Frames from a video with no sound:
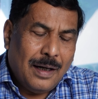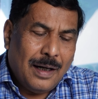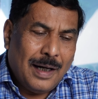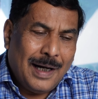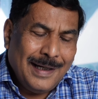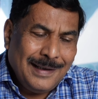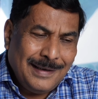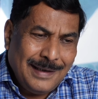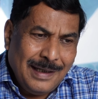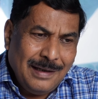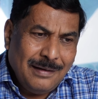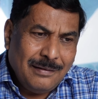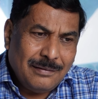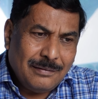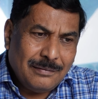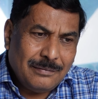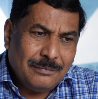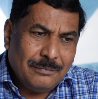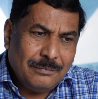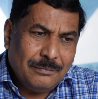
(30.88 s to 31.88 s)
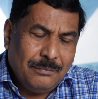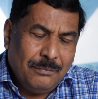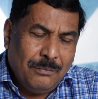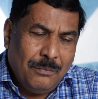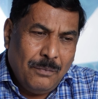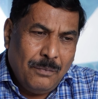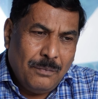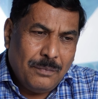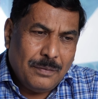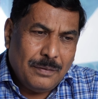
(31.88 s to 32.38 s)
I think
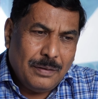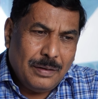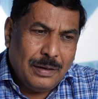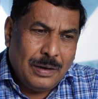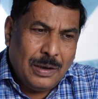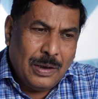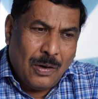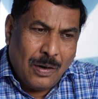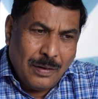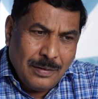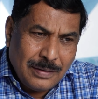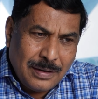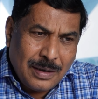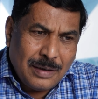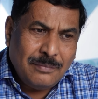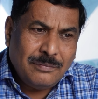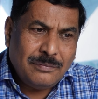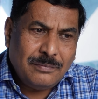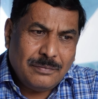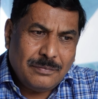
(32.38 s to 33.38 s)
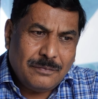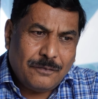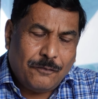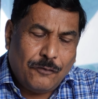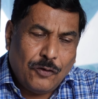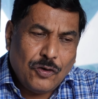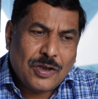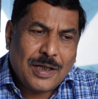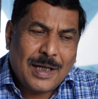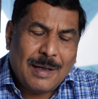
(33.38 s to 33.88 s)
long-term
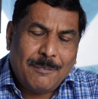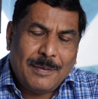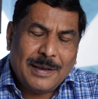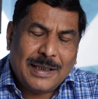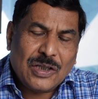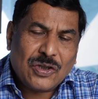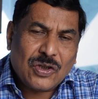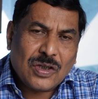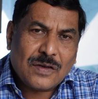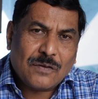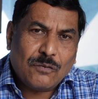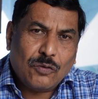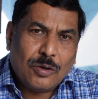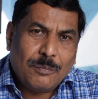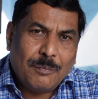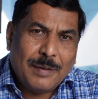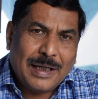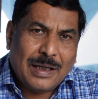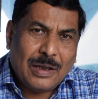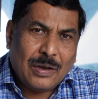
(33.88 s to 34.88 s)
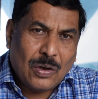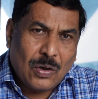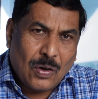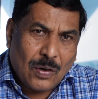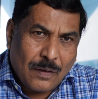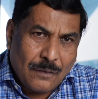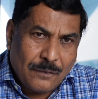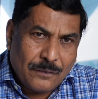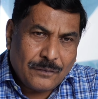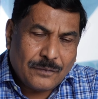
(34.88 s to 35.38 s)
Fusion applications would make a
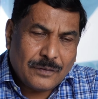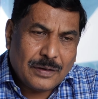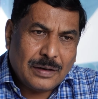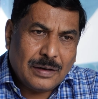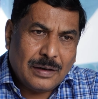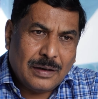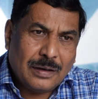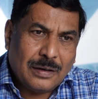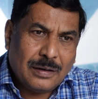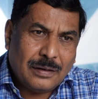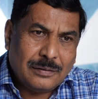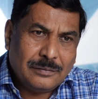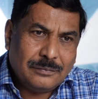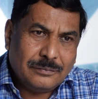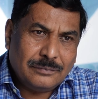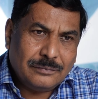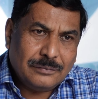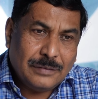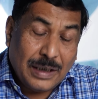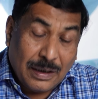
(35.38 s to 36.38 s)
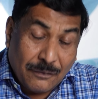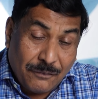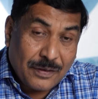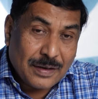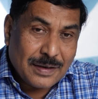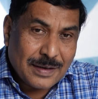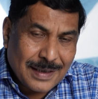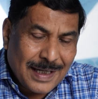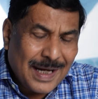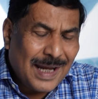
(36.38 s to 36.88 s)
lot of
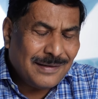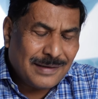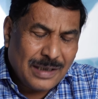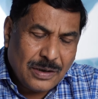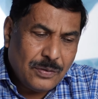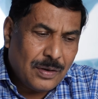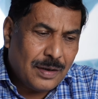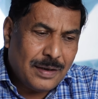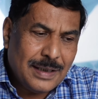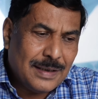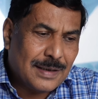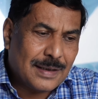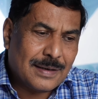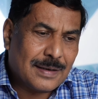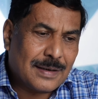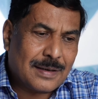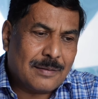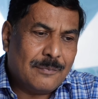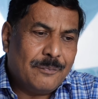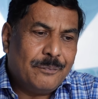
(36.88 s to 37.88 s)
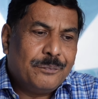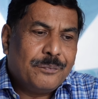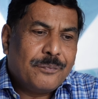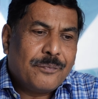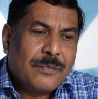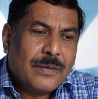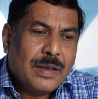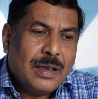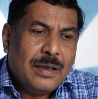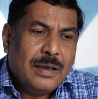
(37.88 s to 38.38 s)
difference, and I'll tell you the reasons.
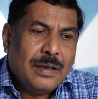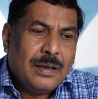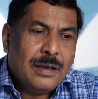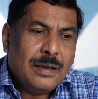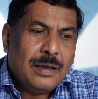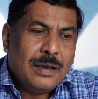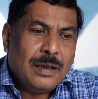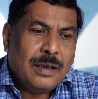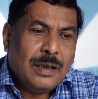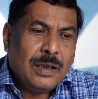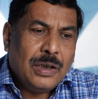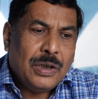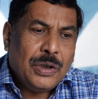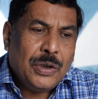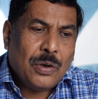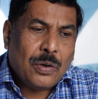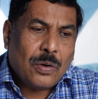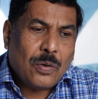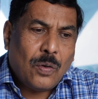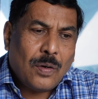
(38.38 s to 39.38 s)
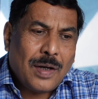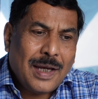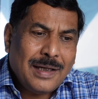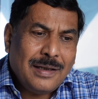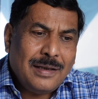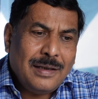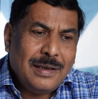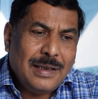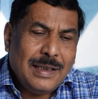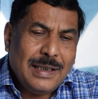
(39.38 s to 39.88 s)
Your
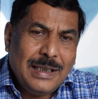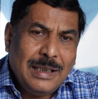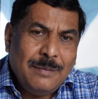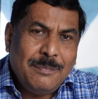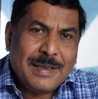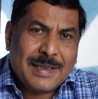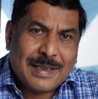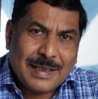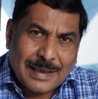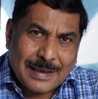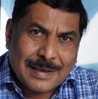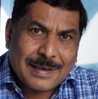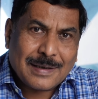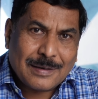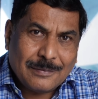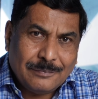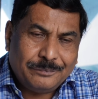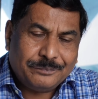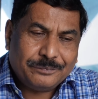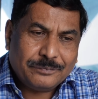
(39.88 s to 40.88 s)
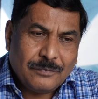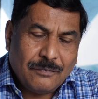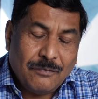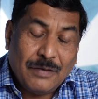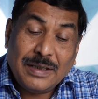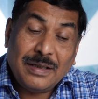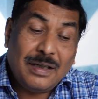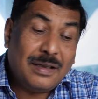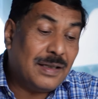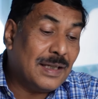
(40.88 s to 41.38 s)
Oracle e-business,
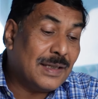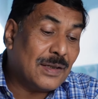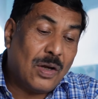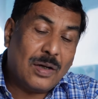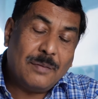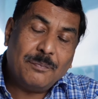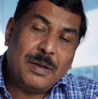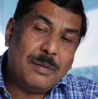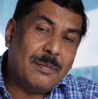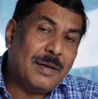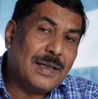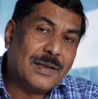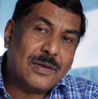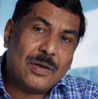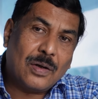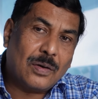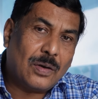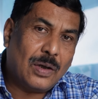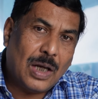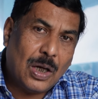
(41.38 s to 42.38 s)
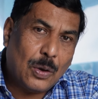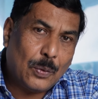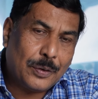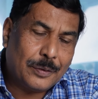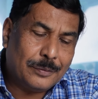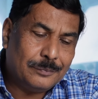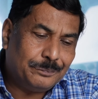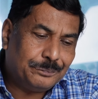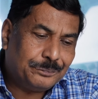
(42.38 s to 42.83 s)
whether it is on-premise or cloud,